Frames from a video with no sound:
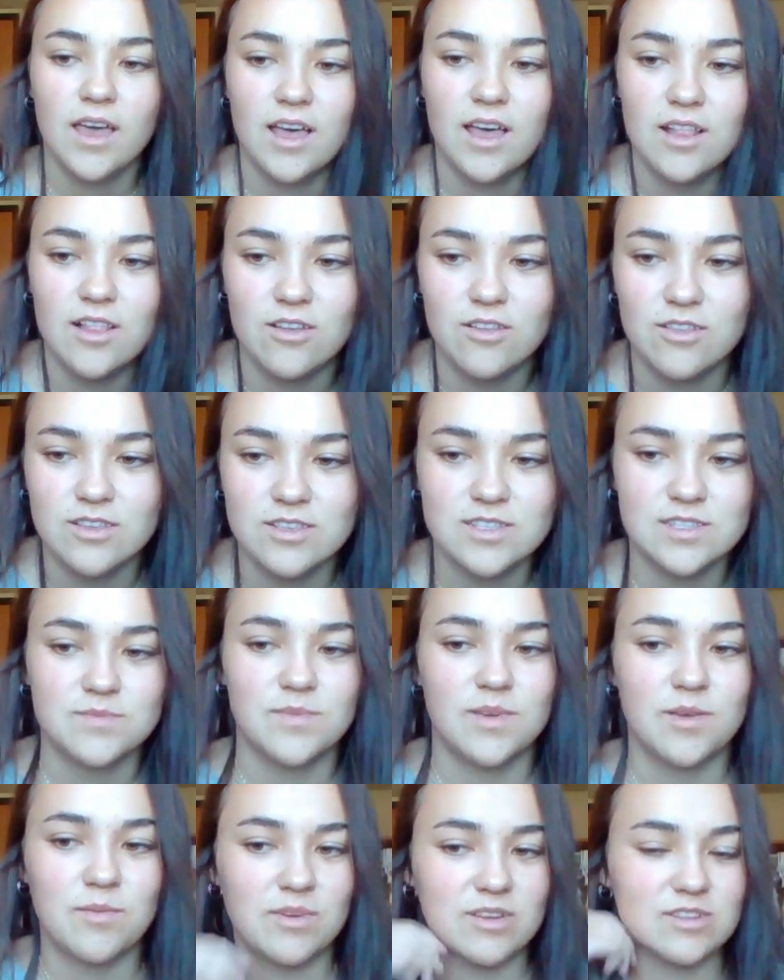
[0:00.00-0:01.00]
Hello, this is
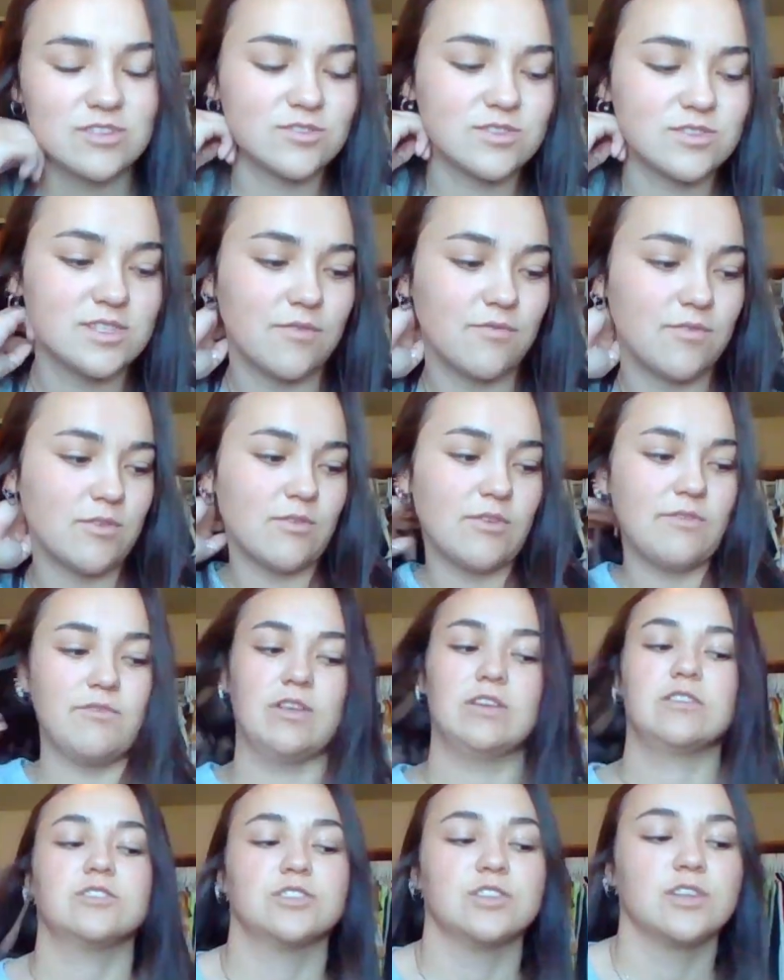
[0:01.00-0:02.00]
my Module 7
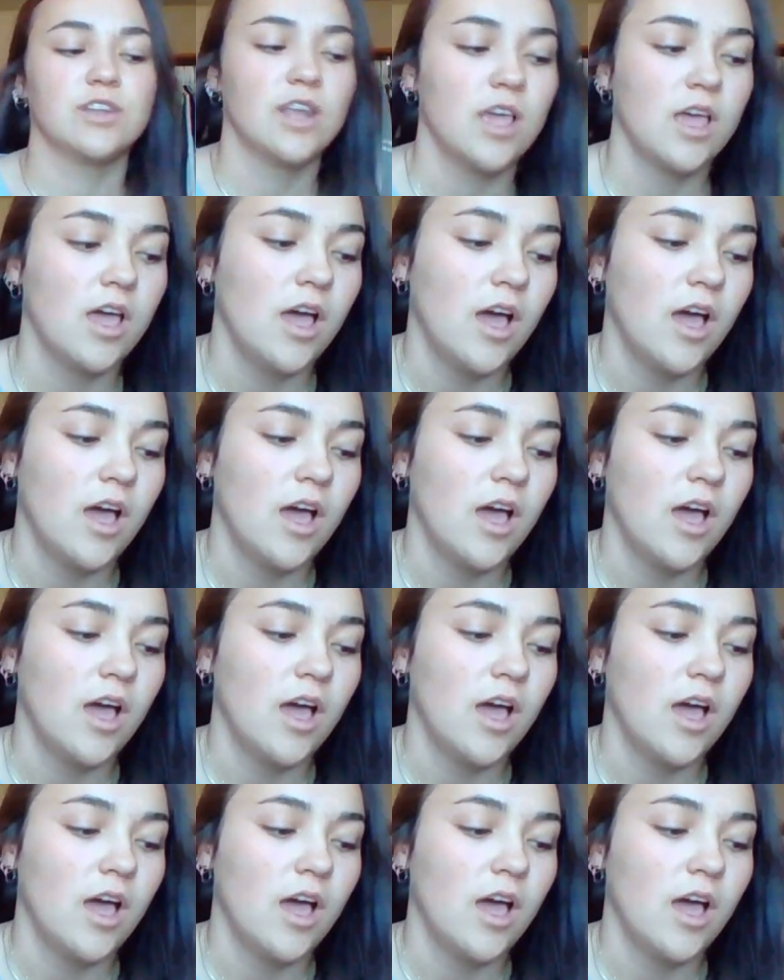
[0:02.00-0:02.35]
reflection.